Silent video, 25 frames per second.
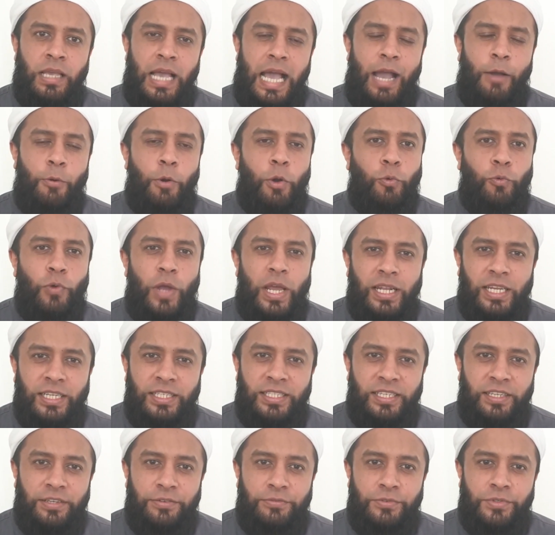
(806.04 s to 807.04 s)
our
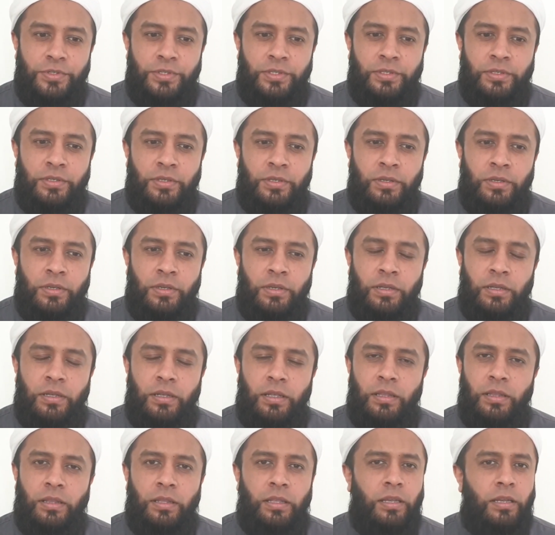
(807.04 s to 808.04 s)
relatives.
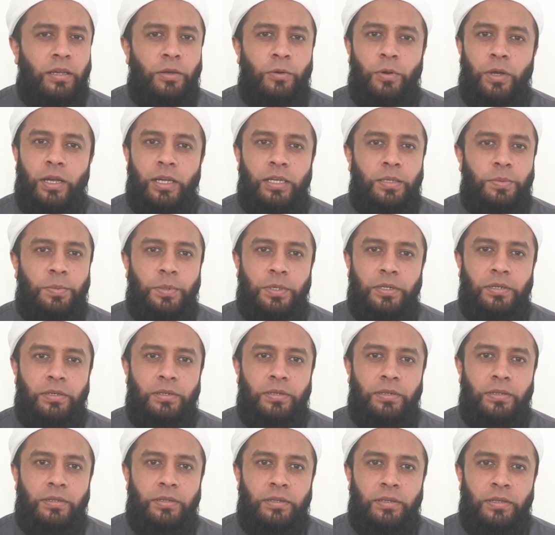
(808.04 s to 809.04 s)
Allahu Akbar.
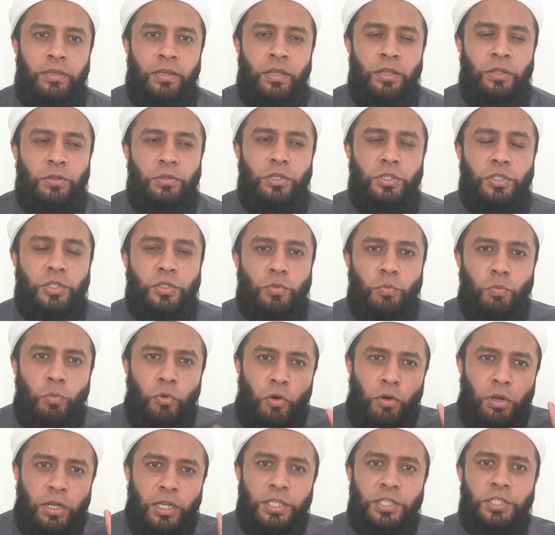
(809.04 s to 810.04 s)
The
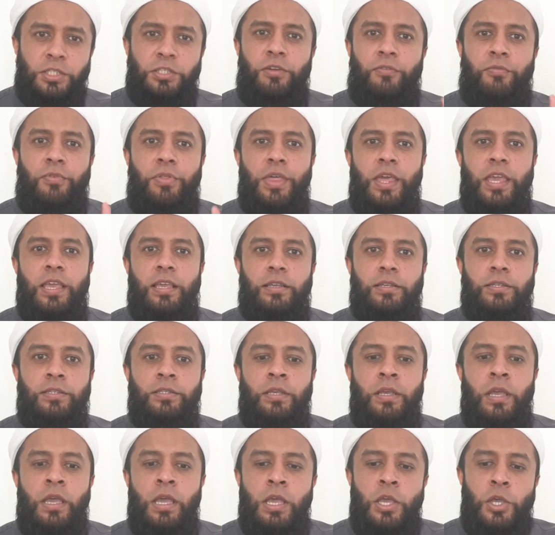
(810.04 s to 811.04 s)
smallest of
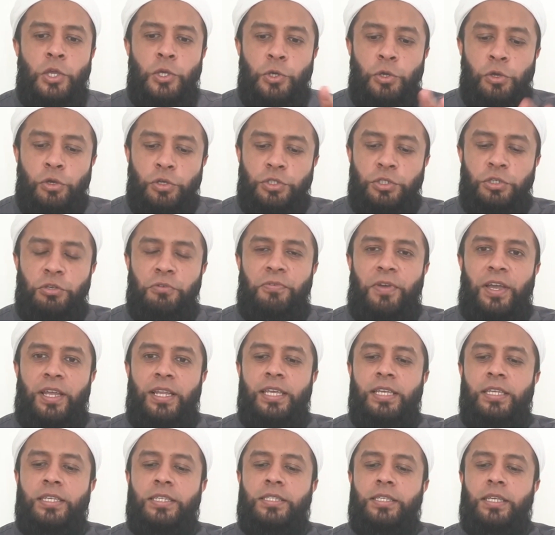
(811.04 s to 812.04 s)
things. Yusuf
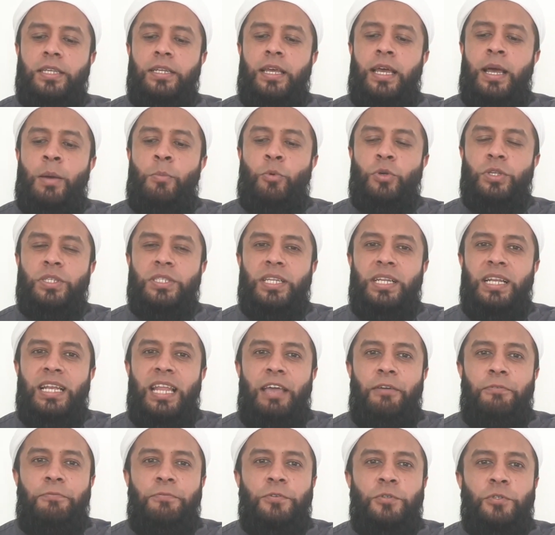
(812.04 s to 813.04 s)
alayhi salam was
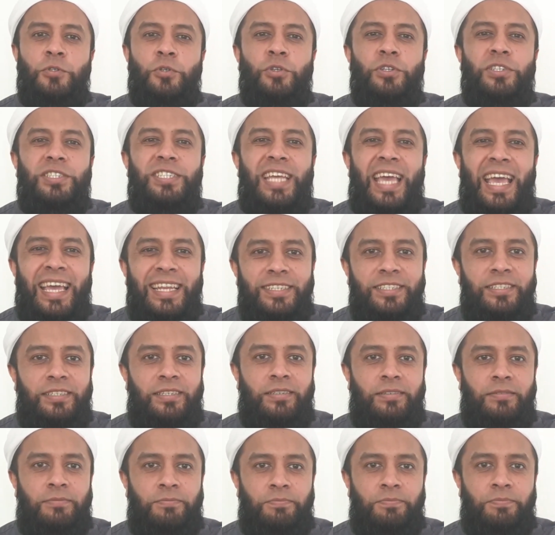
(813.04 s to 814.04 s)
left to dead.
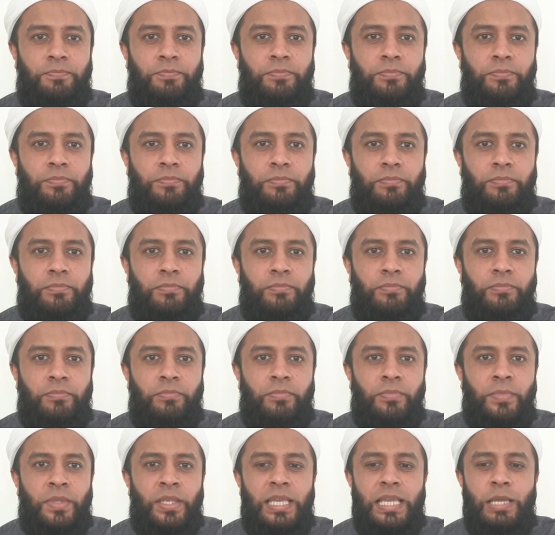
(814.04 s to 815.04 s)

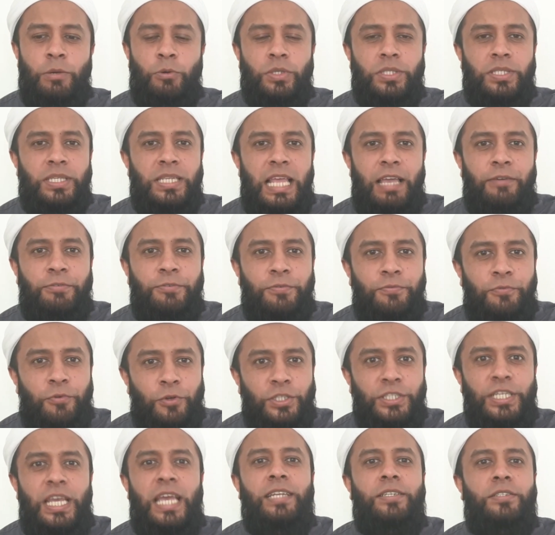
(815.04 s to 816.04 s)
He was left
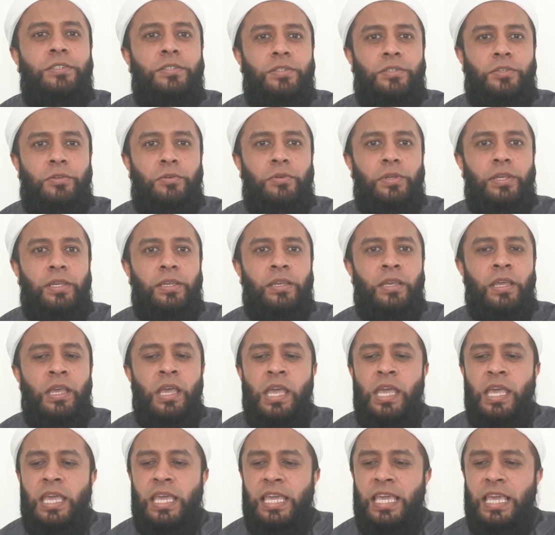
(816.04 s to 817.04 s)
for dead, sorry.
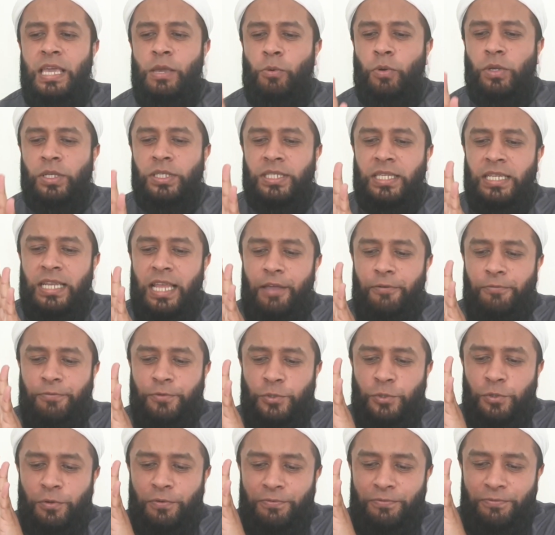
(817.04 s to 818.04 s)
He was
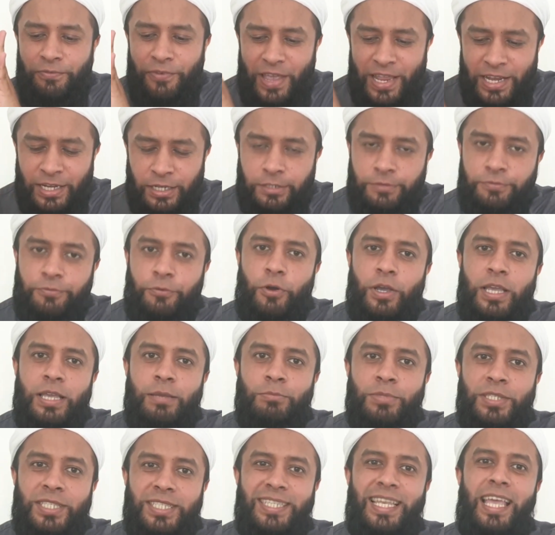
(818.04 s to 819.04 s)
left to fend for
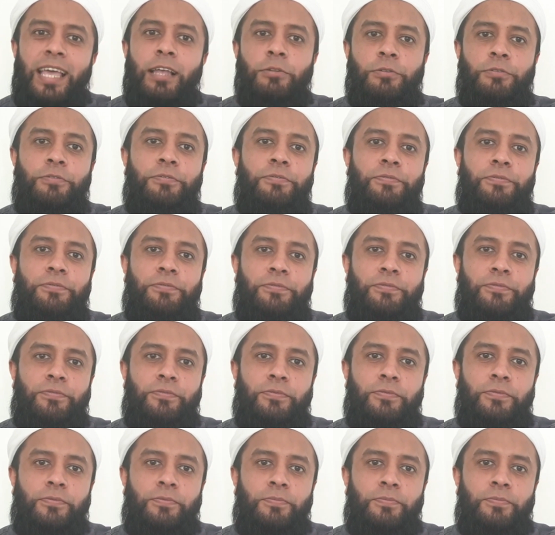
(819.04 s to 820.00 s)
himself.